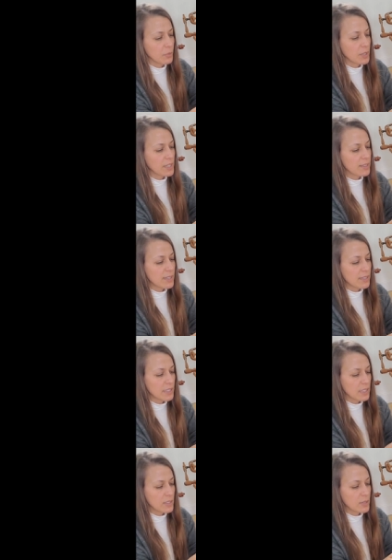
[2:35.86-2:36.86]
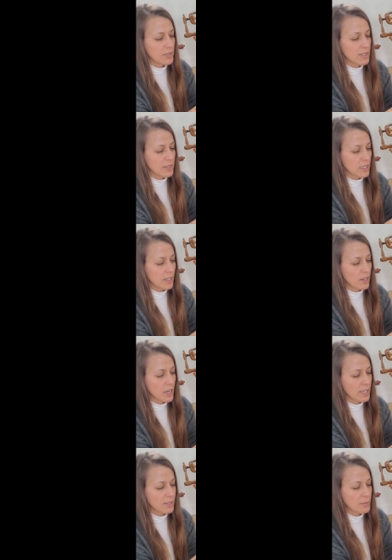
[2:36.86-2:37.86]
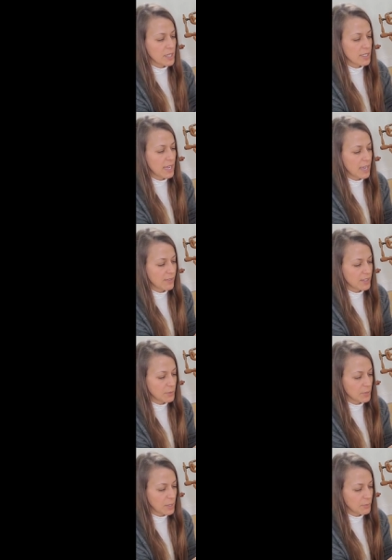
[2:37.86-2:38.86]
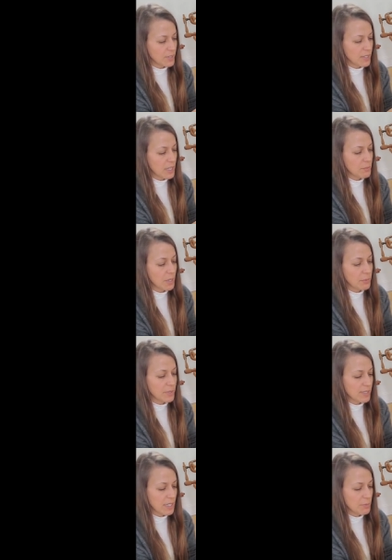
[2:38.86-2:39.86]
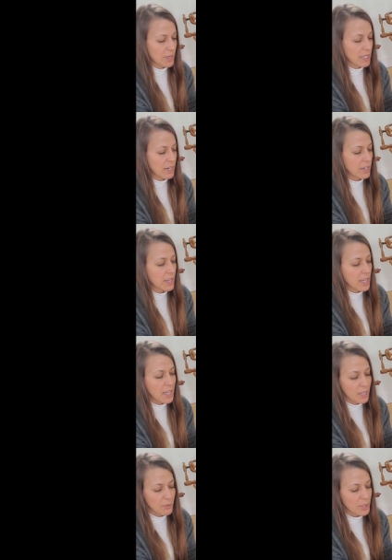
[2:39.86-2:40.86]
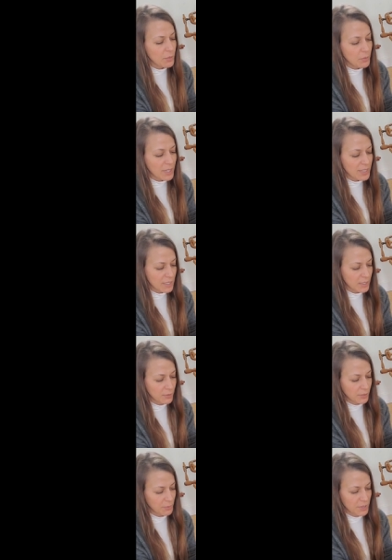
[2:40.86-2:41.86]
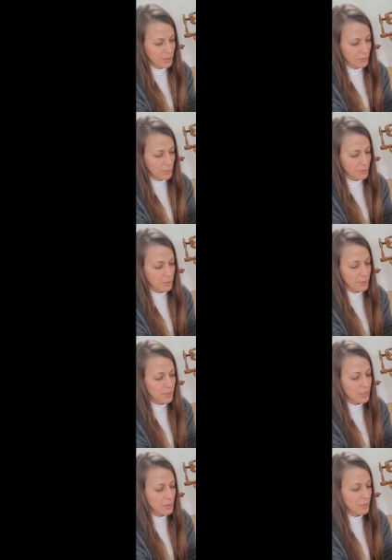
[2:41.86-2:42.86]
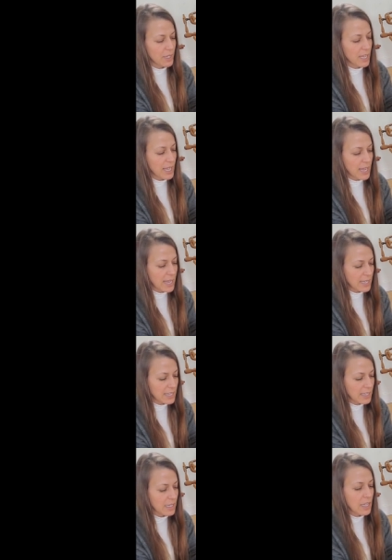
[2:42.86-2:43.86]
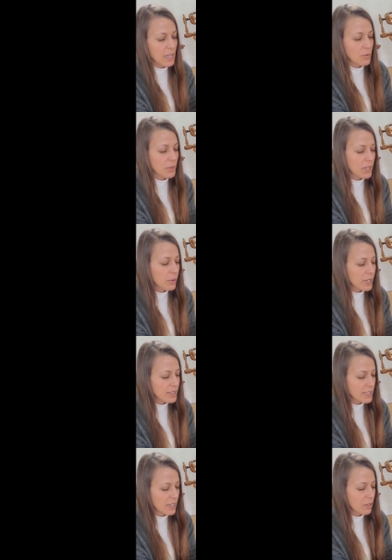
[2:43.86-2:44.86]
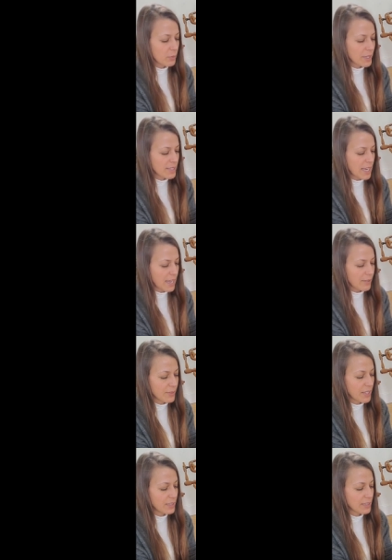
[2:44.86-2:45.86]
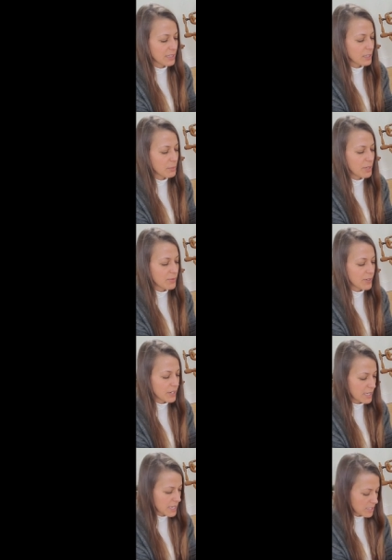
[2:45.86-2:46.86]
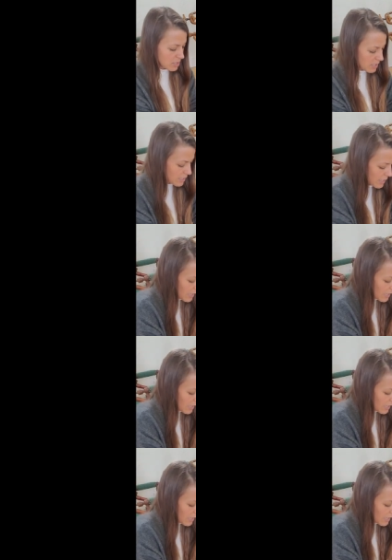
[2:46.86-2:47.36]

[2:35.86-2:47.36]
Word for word: What this is going to do is it's going to cause me to have some lumps and bumps in my yarn. We don't want a ton of lumps and bumps. We really don't want any. We're going to always have a little bit of variation,